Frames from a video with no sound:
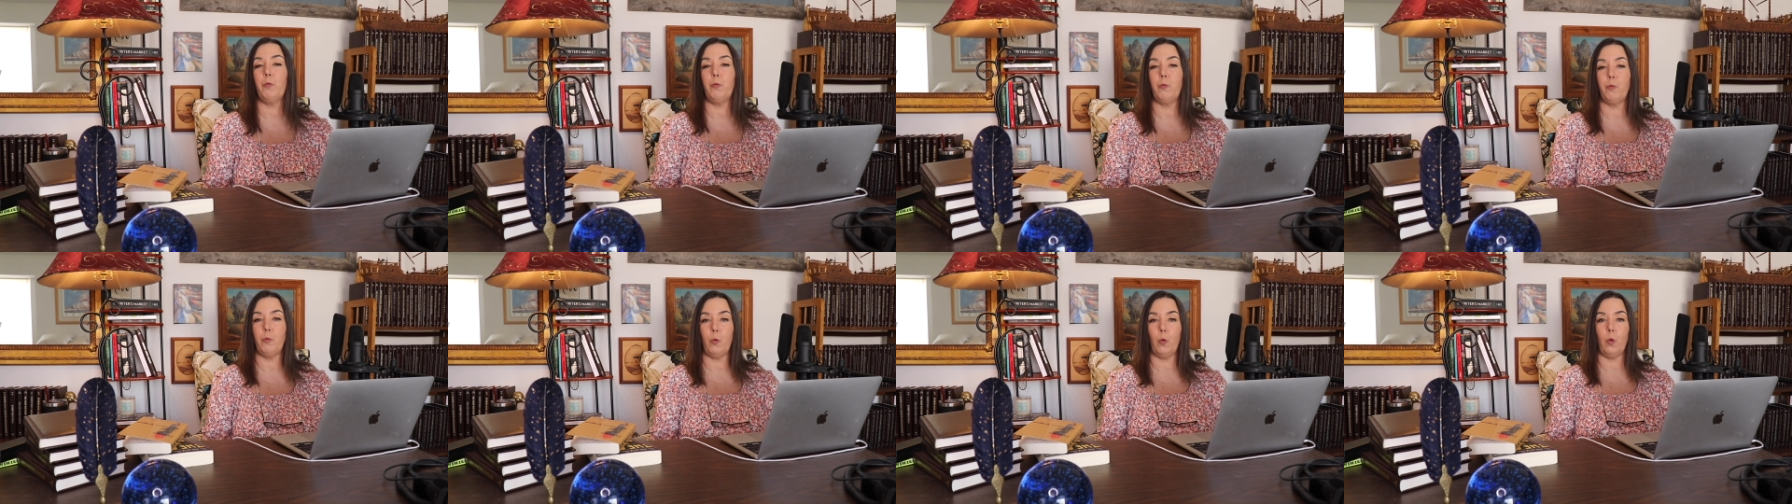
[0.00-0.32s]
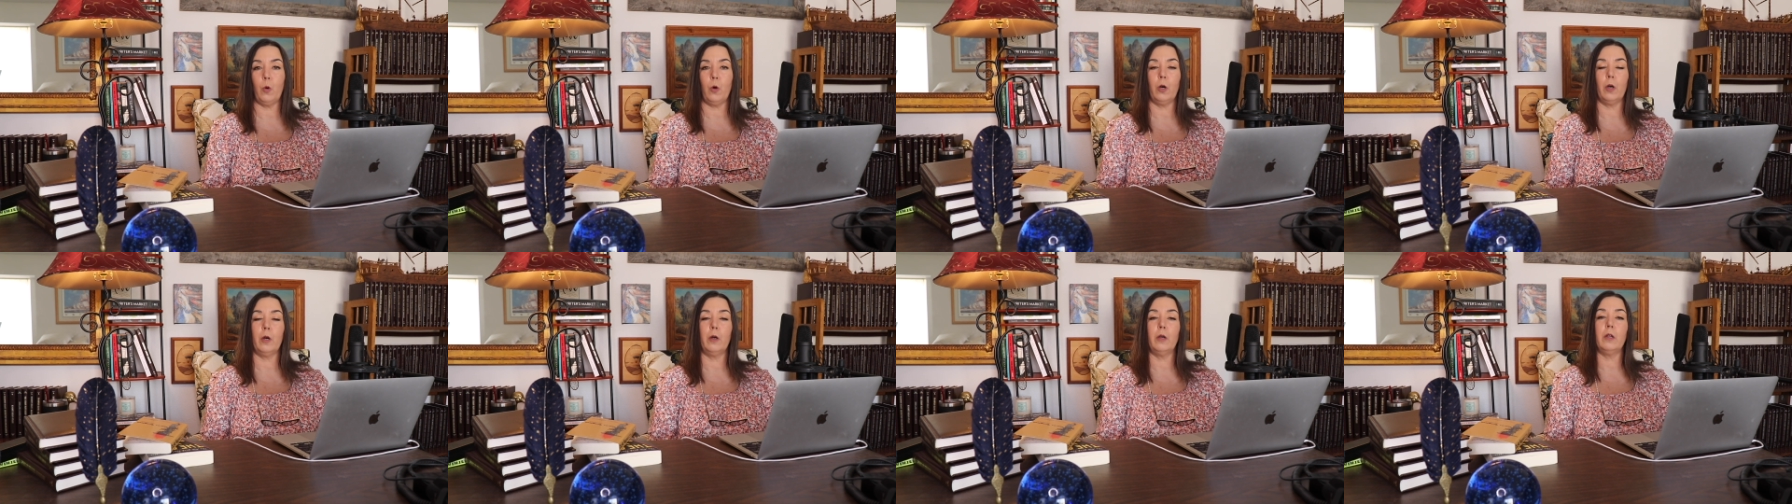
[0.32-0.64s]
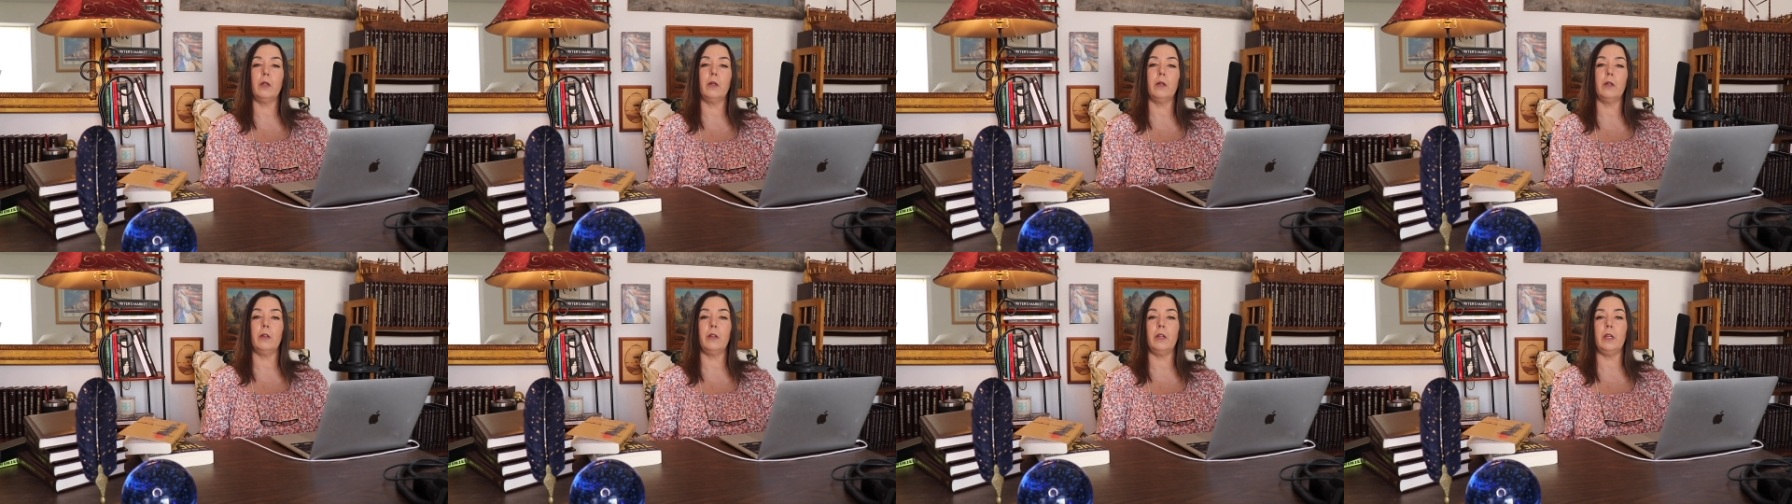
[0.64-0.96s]
for
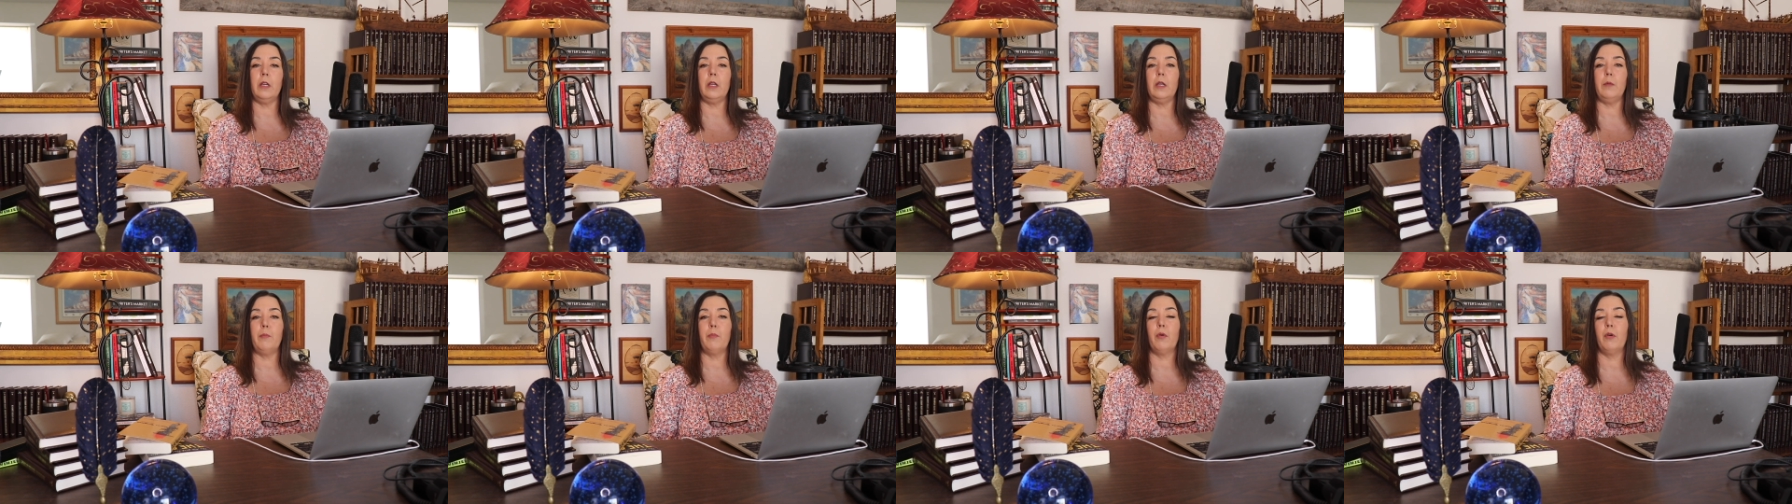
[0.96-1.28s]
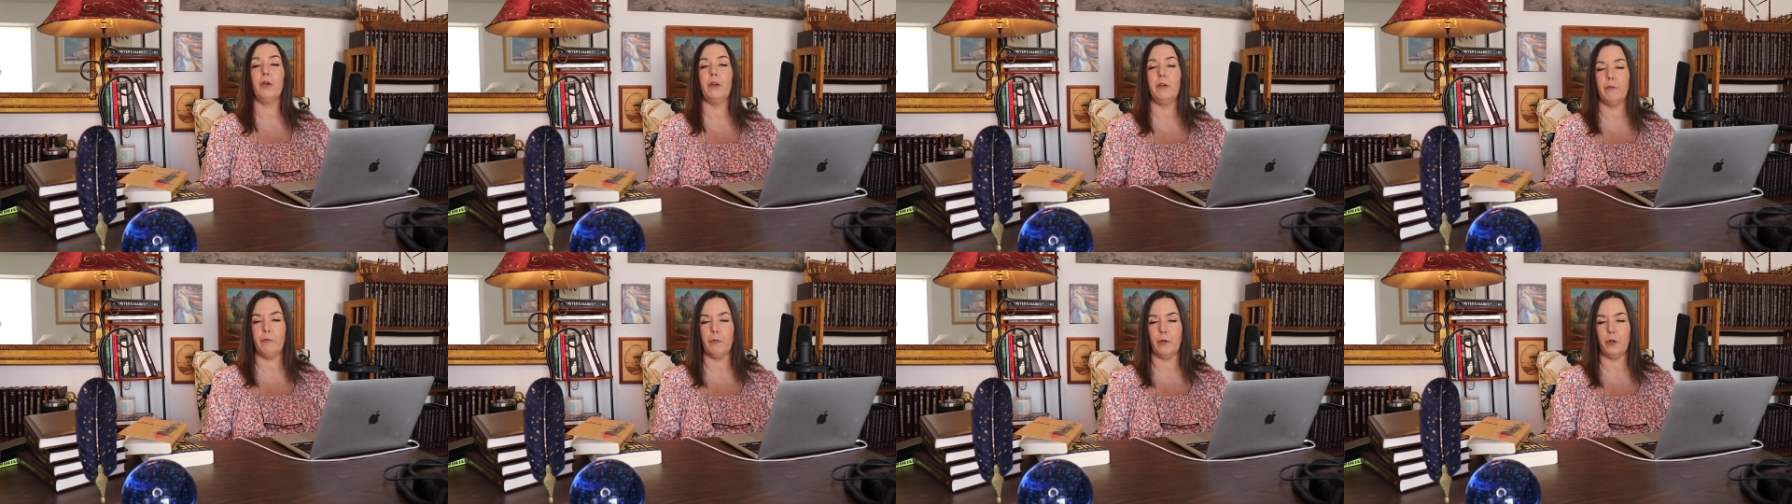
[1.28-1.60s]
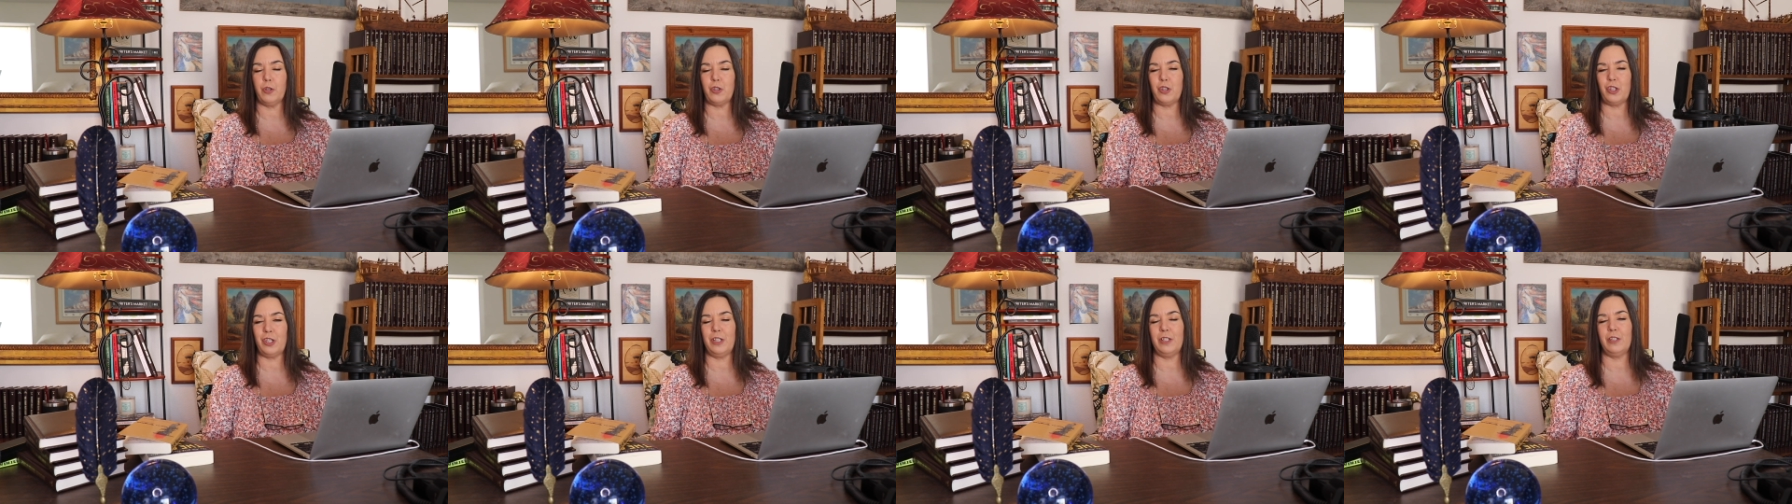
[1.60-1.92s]
the print
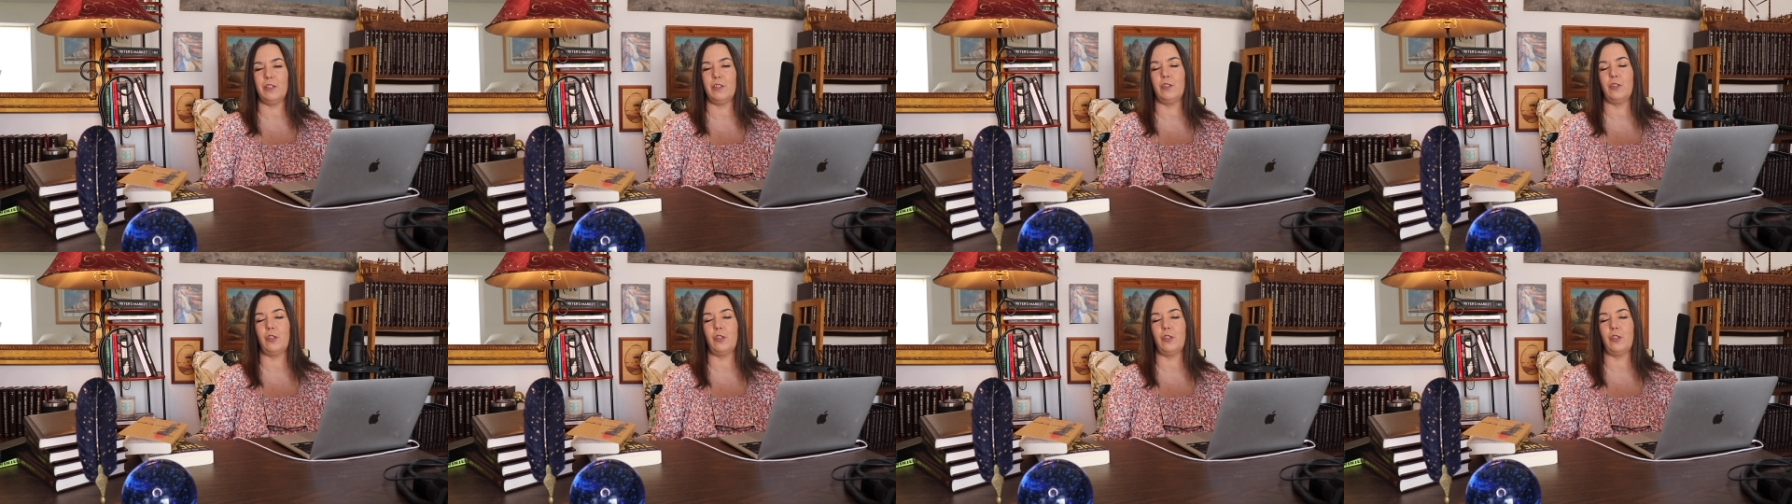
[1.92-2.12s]
versions,